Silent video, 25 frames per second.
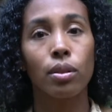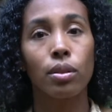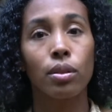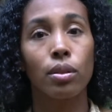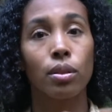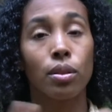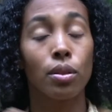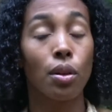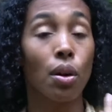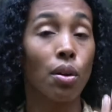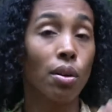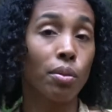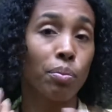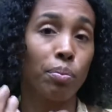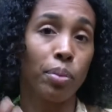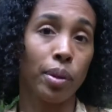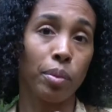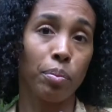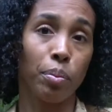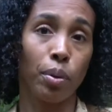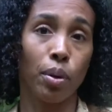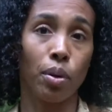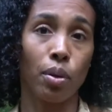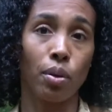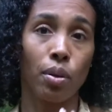young
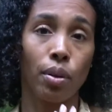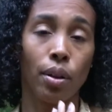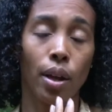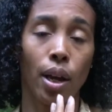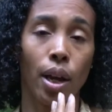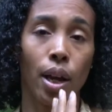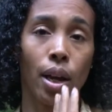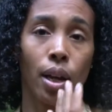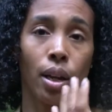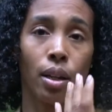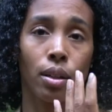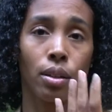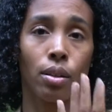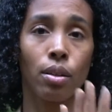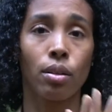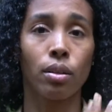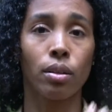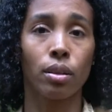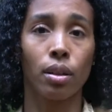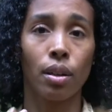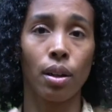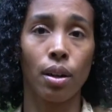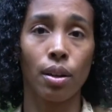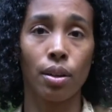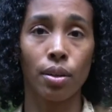people and young
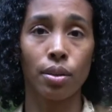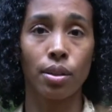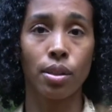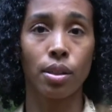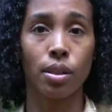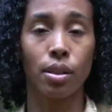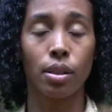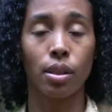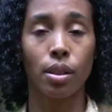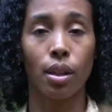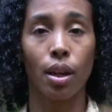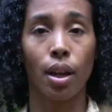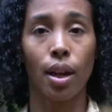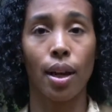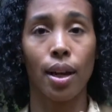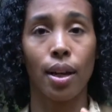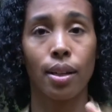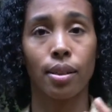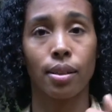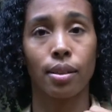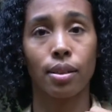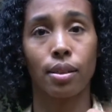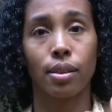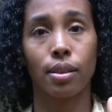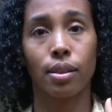adults,
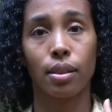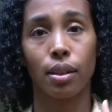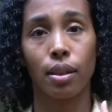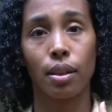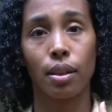as